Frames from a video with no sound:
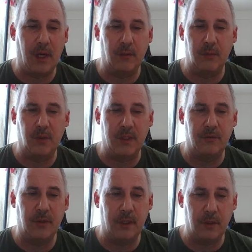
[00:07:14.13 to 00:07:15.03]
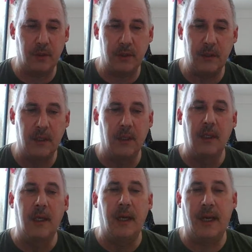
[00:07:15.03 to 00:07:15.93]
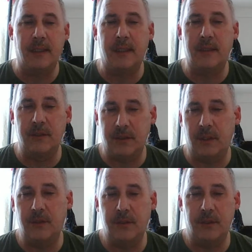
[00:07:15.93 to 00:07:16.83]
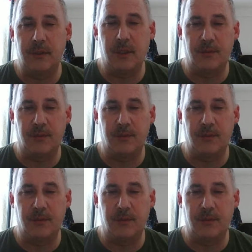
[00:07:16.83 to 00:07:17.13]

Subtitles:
I read whatever I could, and I consulted